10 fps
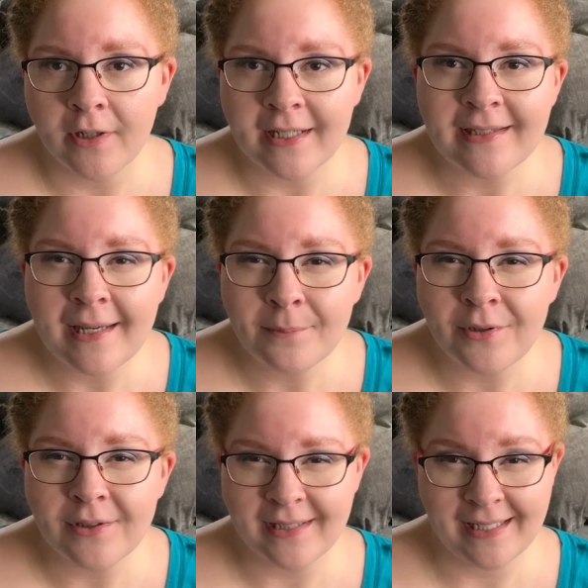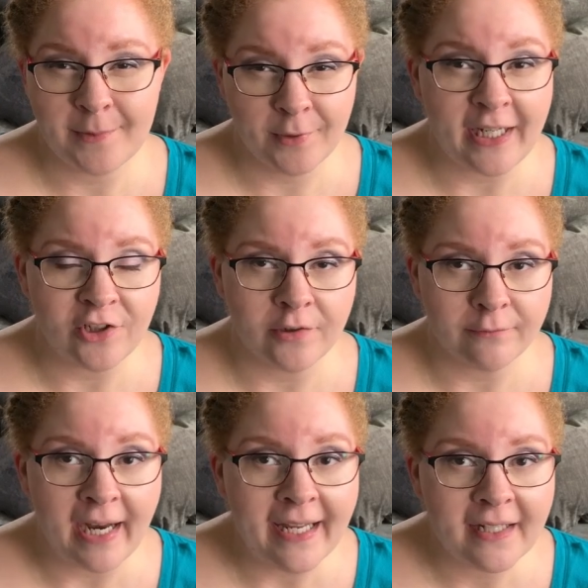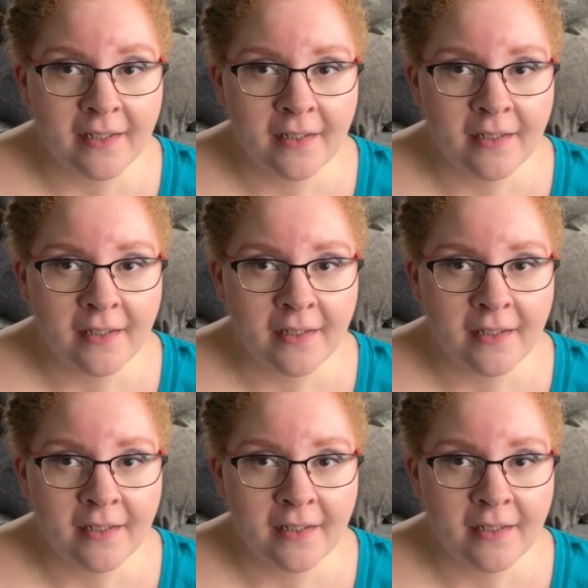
examples and inspiration, right?